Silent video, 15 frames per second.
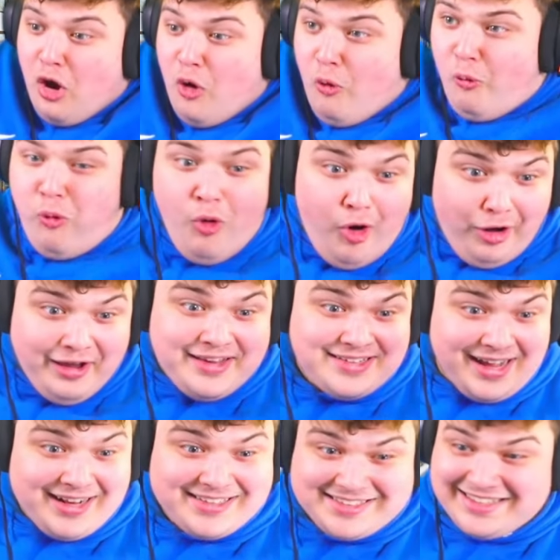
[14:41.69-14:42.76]
what is
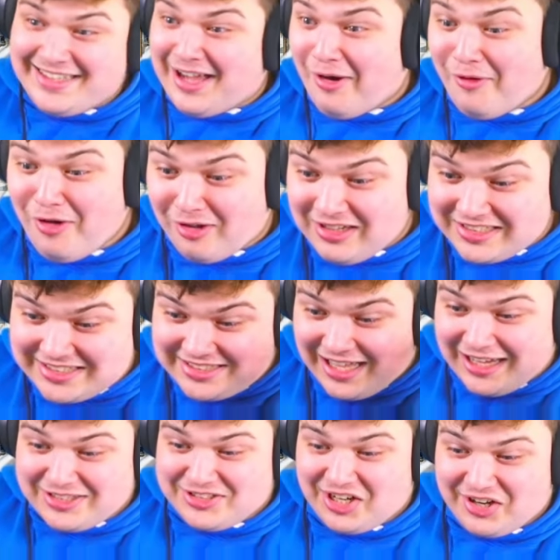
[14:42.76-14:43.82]
actually going on? It's
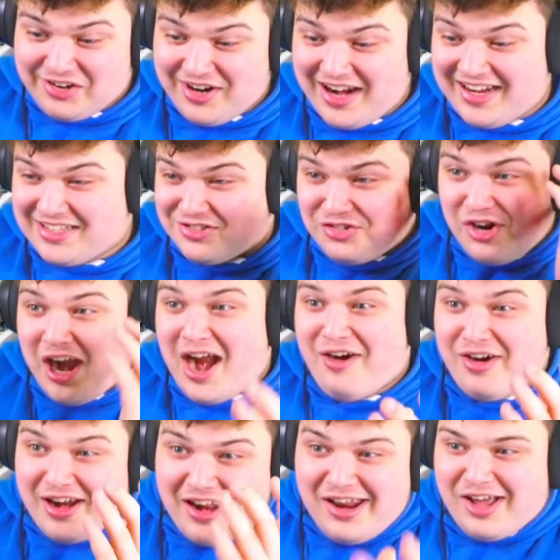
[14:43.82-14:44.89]
StatTrak Red It's rarer
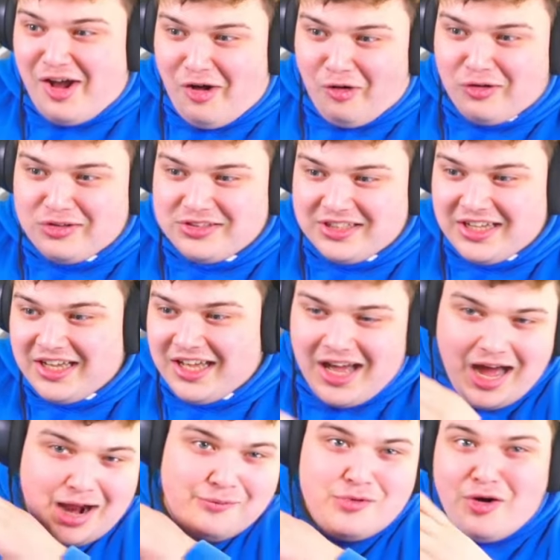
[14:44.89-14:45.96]
than the gold,
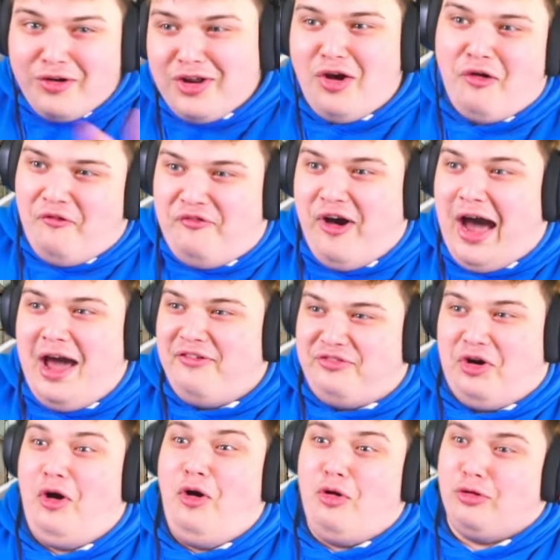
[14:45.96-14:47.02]
and we already got five
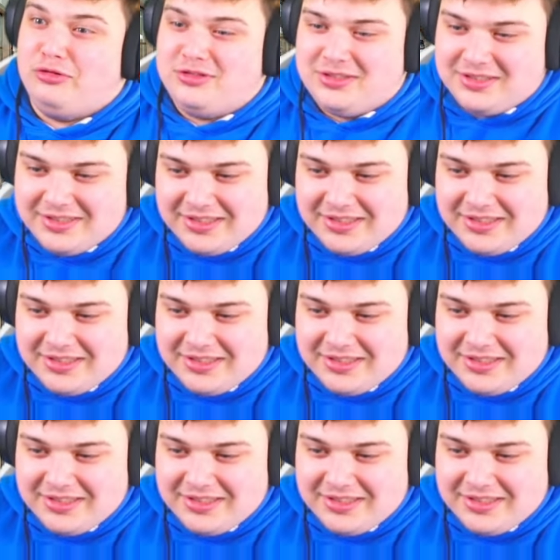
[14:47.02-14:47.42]
golds.